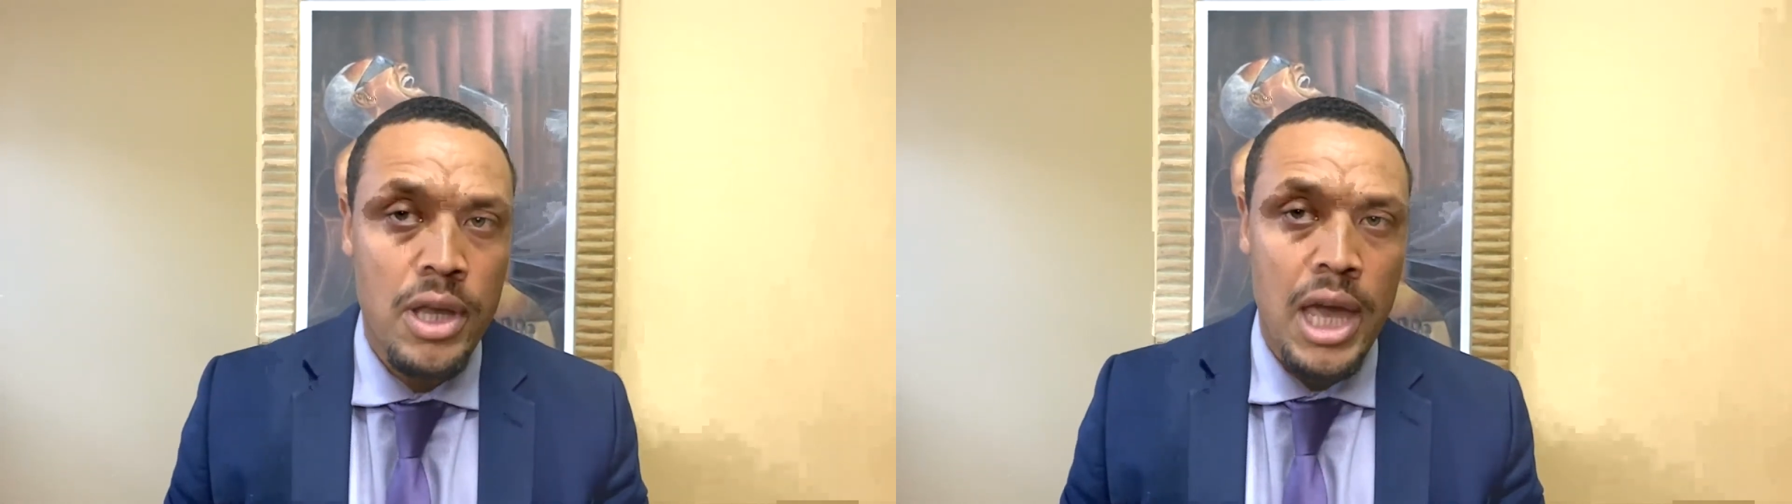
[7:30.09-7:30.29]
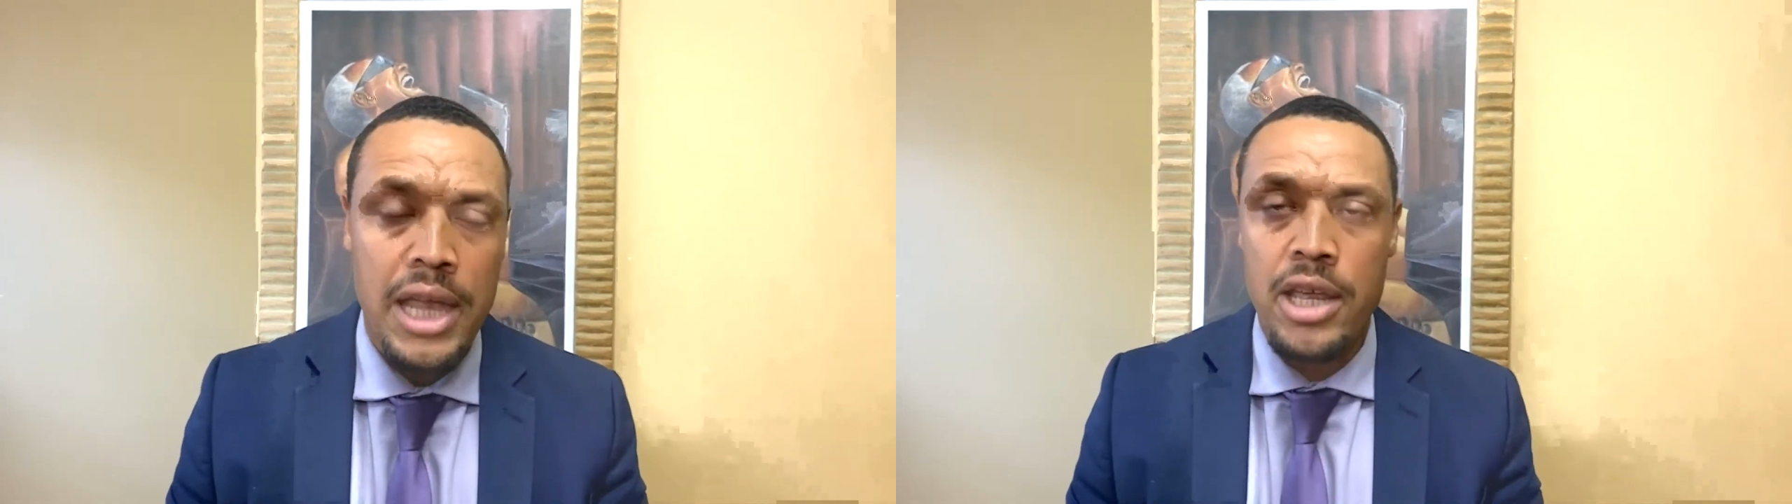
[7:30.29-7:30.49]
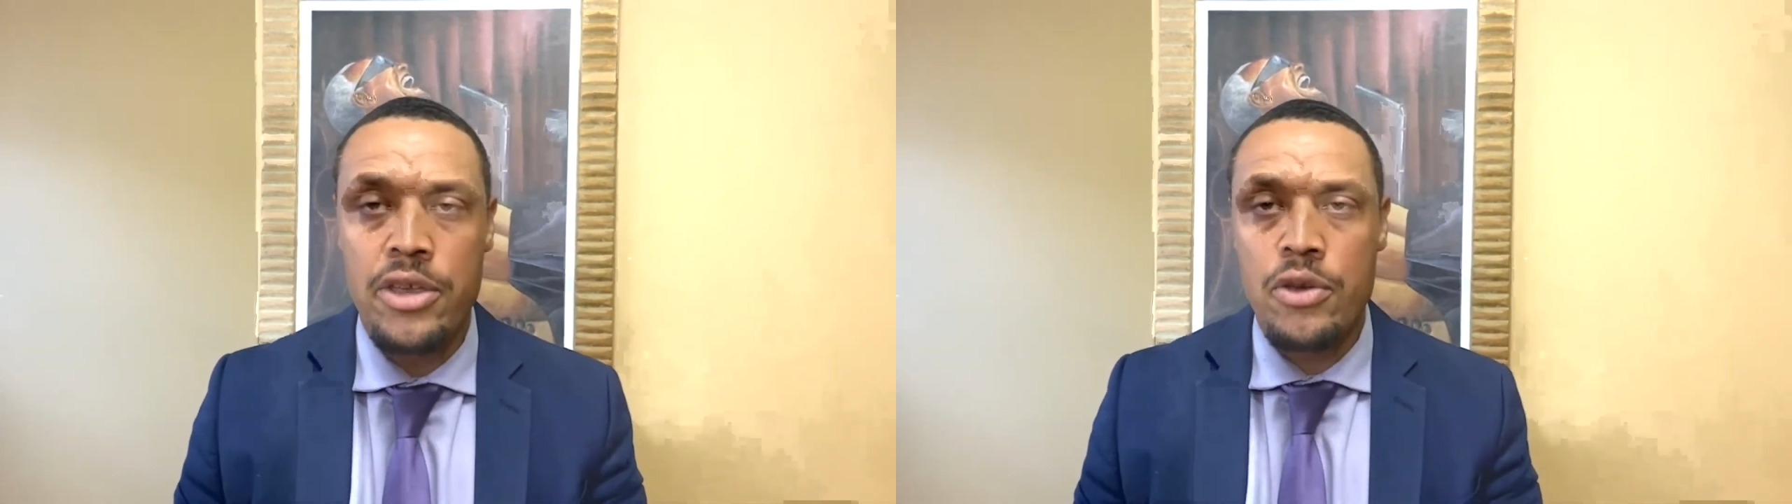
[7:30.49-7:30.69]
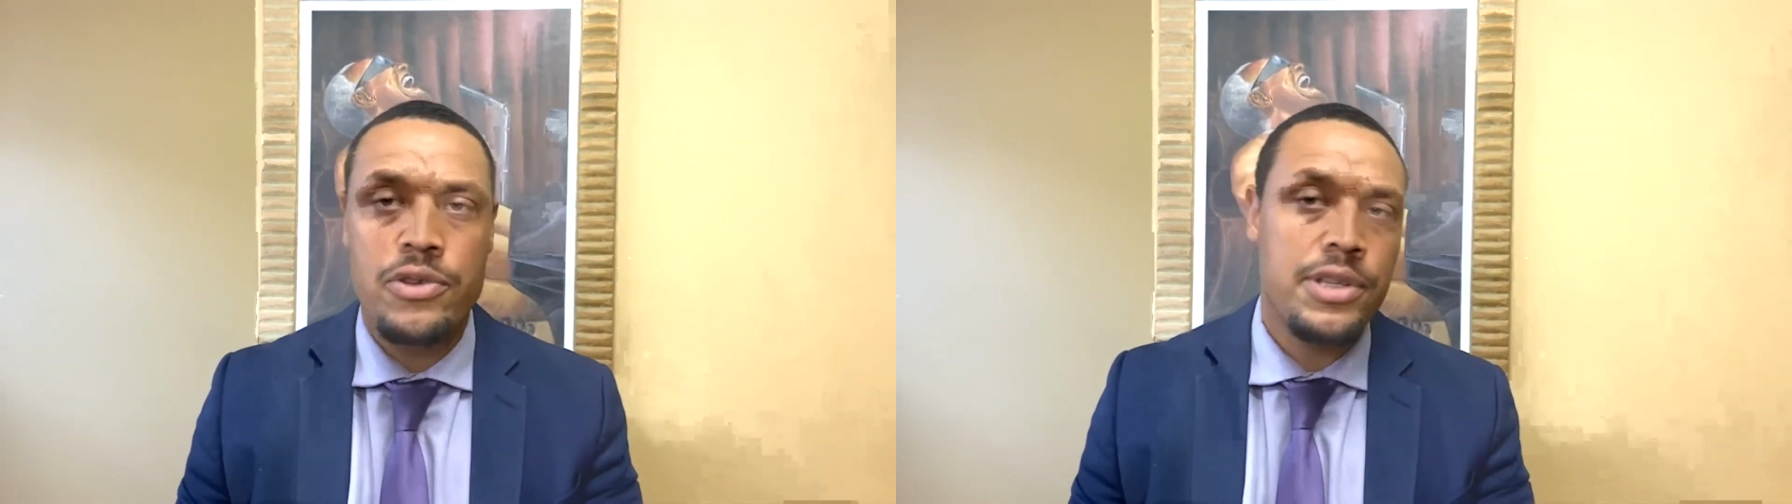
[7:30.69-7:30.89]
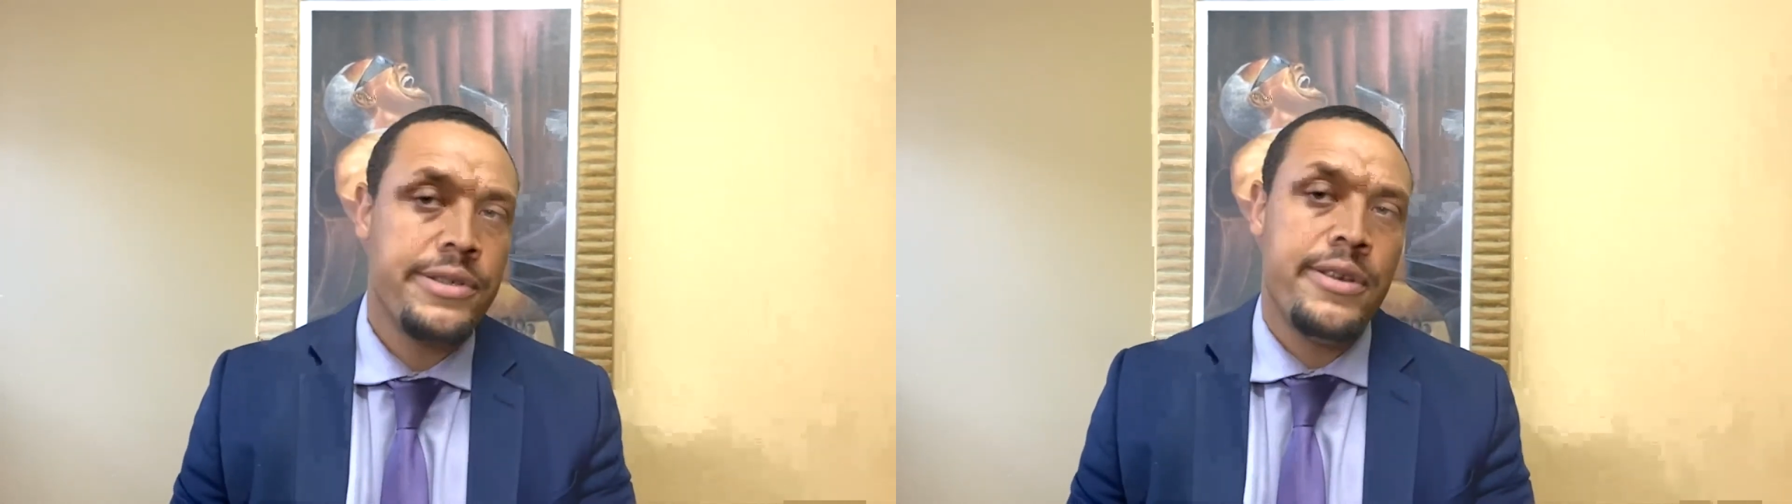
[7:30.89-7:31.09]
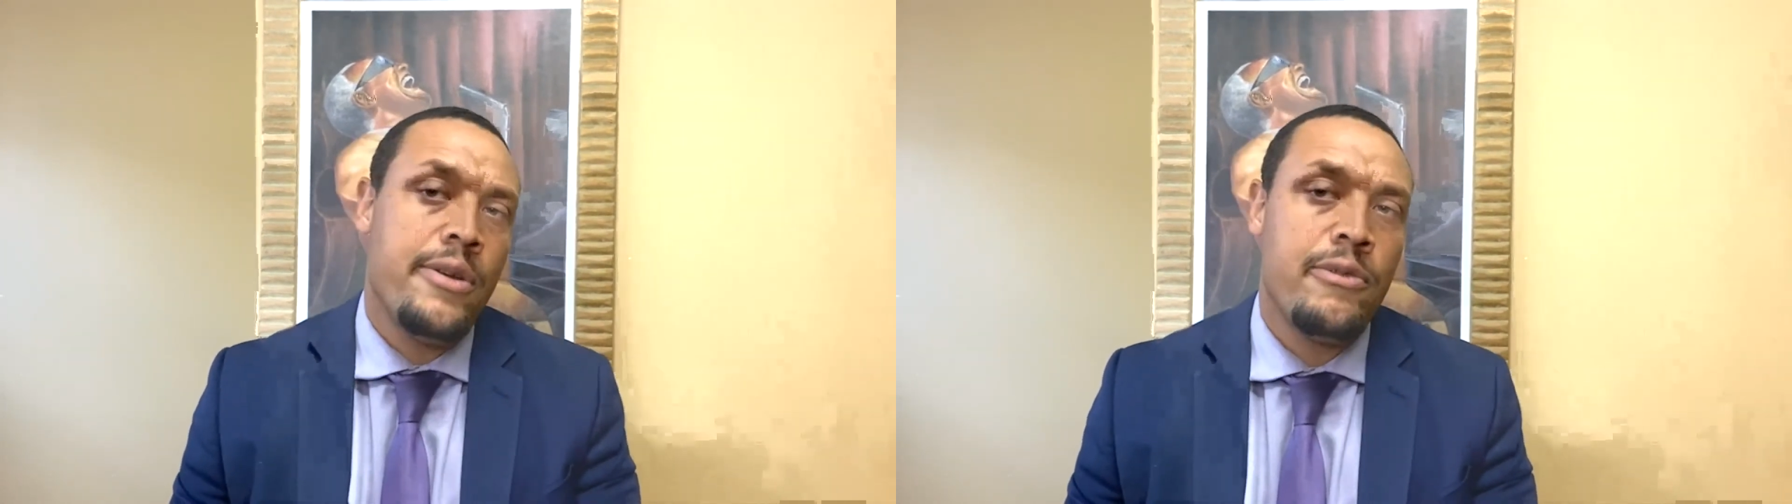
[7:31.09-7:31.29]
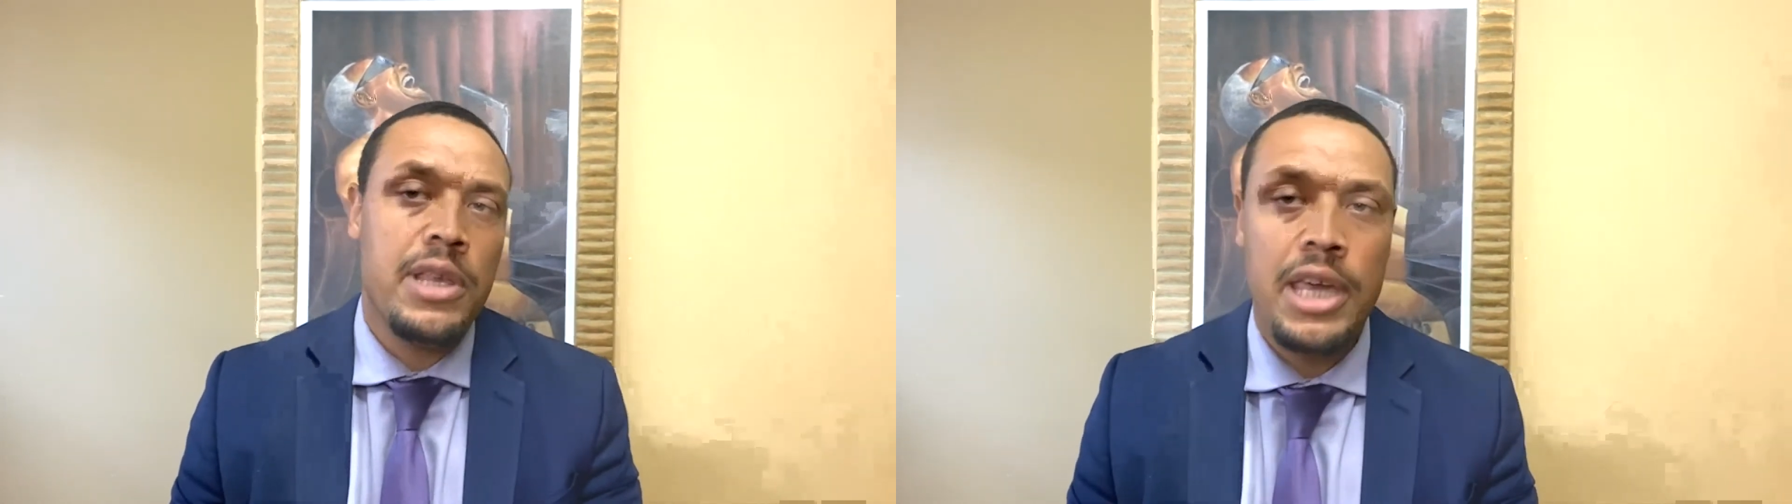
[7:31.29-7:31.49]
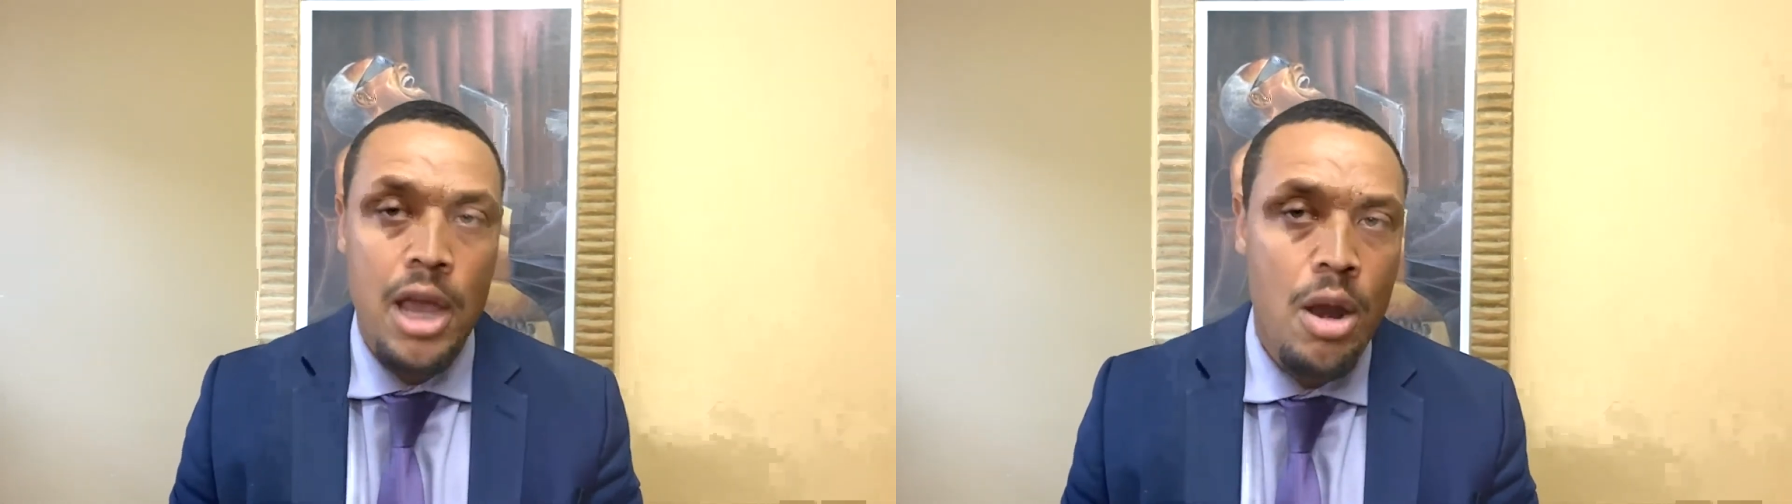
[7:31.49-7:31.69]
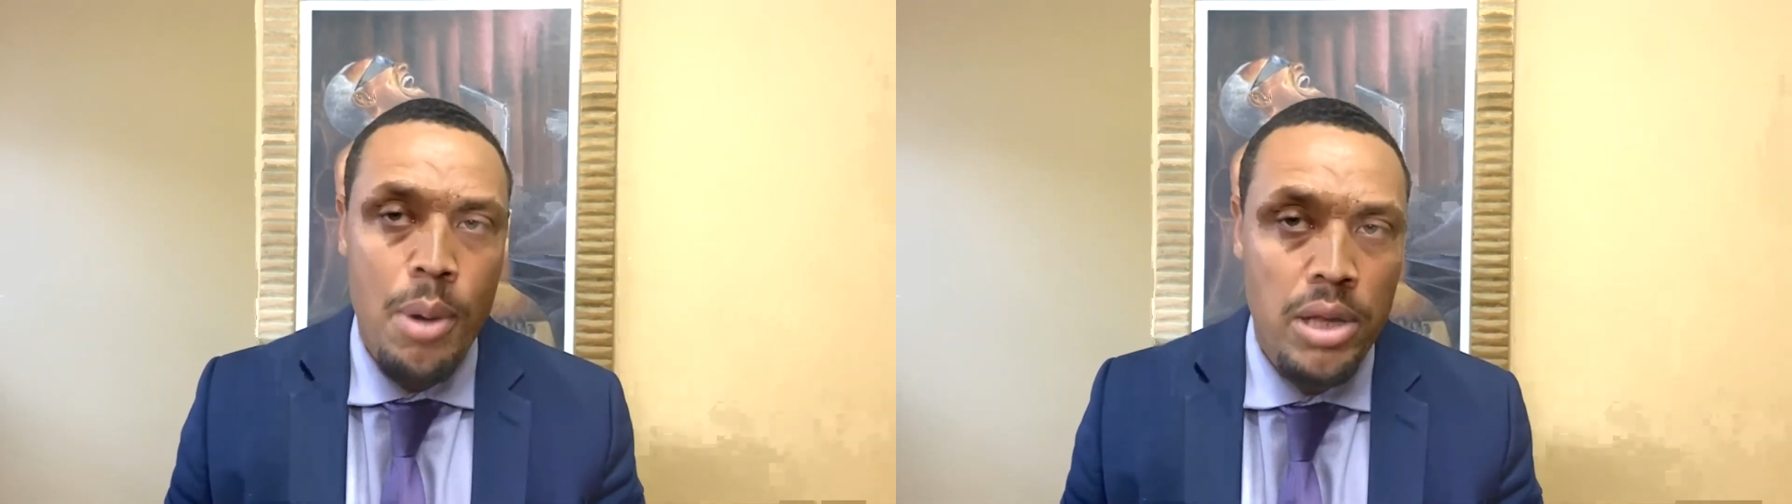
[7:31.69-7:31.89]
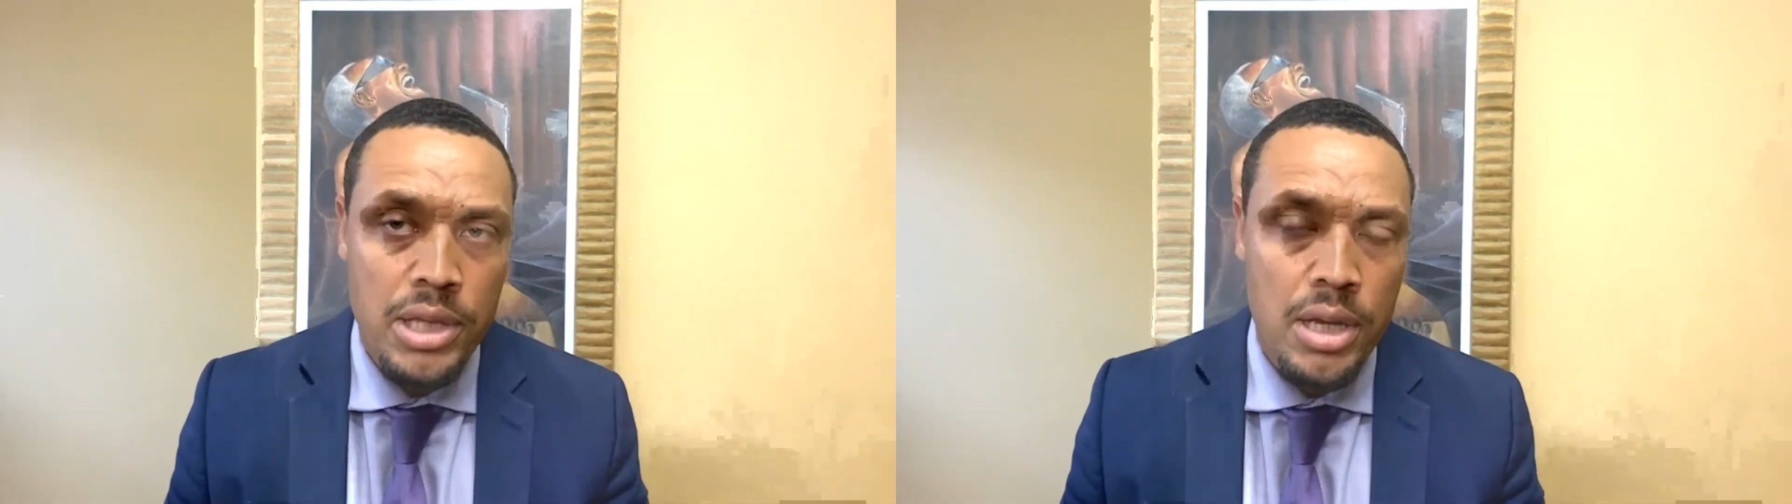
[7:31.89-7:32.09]
and then you're just you don't really care
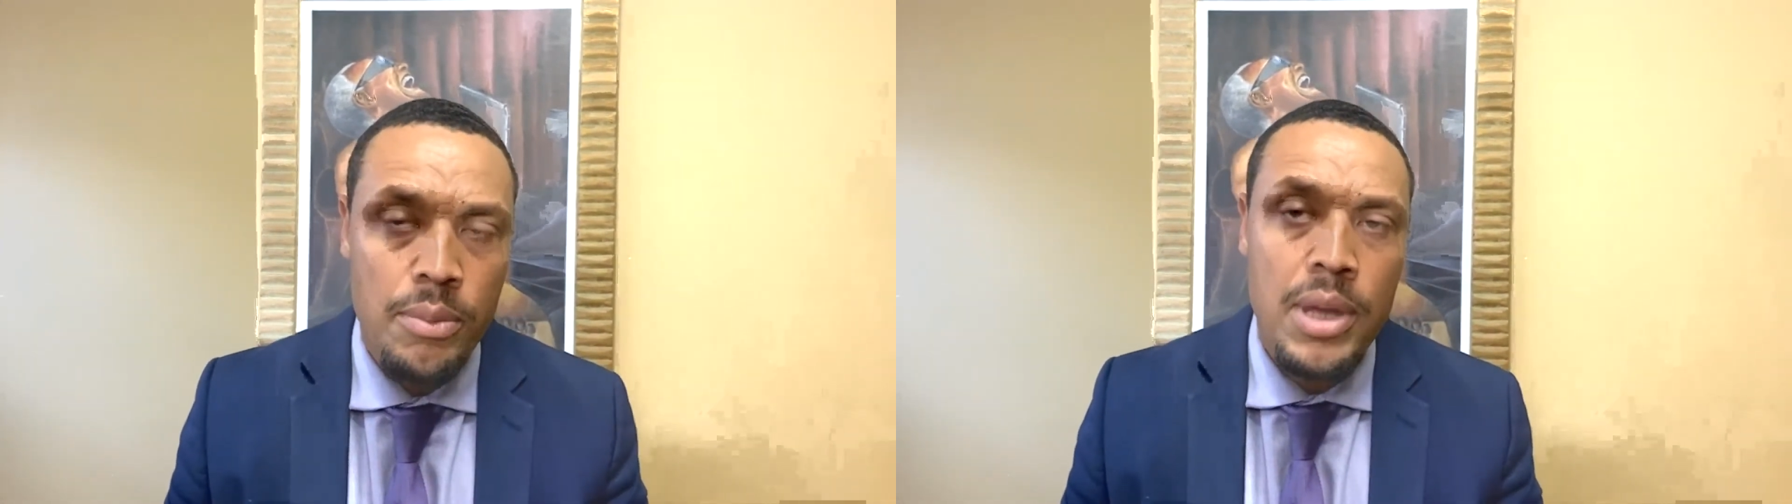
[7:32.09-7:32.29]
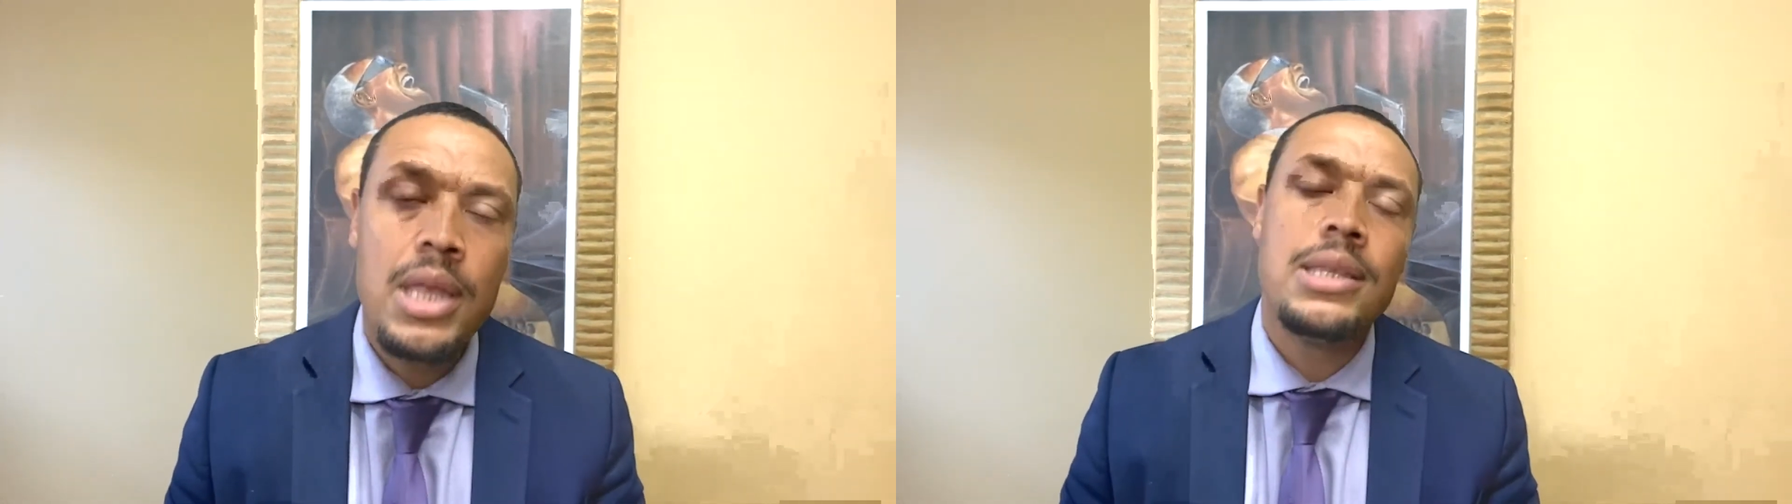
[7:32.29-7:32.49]
about them.